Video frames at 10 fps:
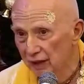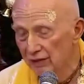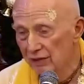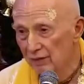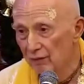he
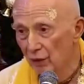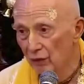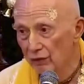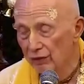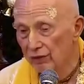didn't say
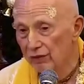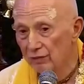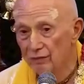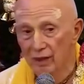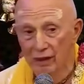most, he
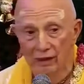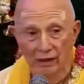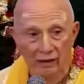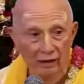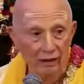said
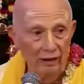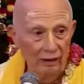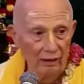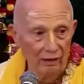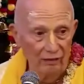many
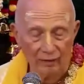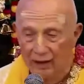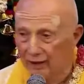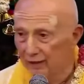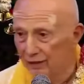of
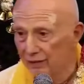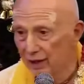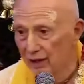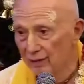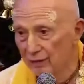my
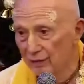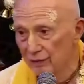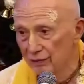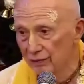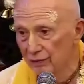
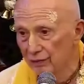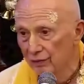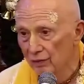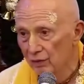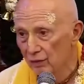disciples
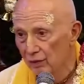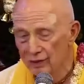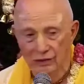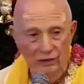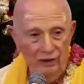
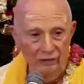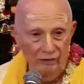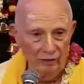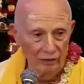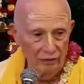will
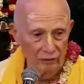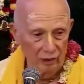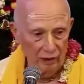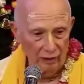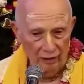achieve
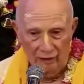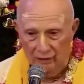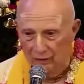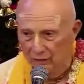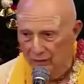swarga
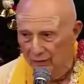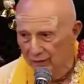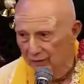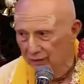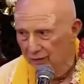loka.
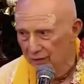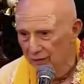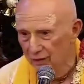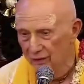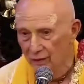
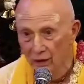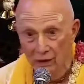I said,